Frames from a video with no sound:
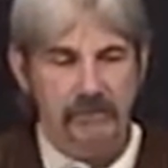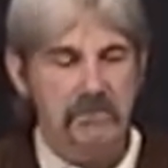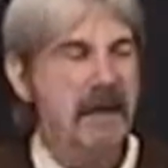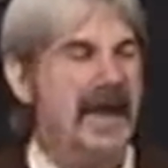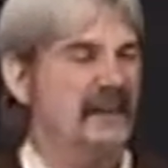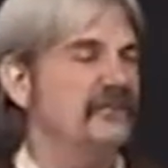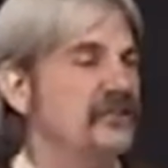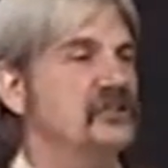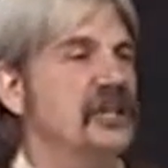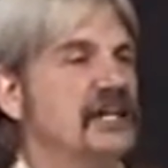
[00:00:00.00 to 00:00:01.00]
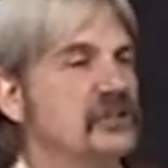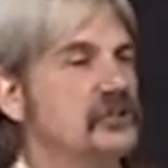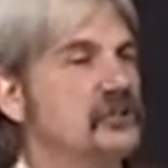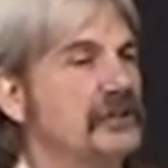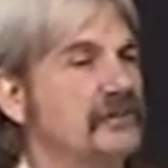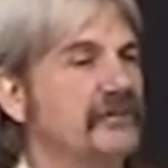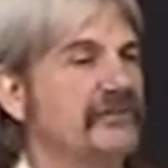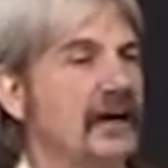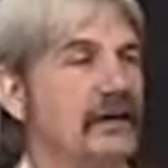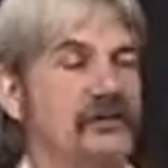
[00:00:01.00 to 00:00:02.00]
manifestations of the
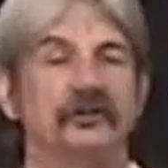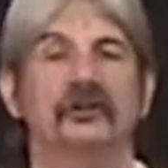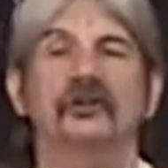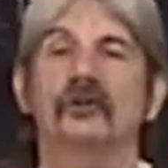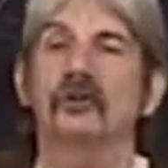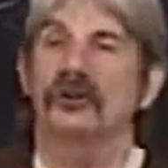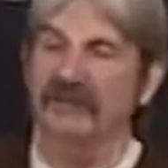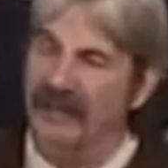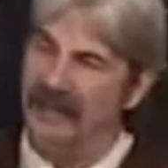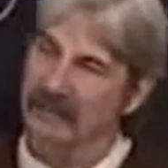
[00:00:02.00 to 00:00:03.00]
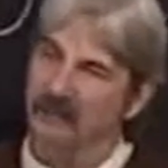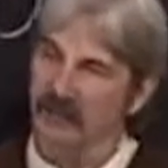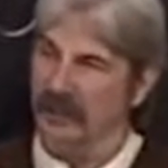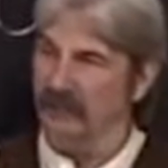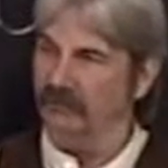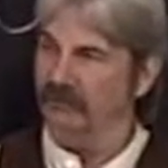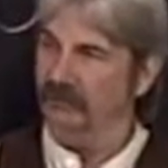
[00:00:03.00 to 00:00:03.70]
Father to glorify Himself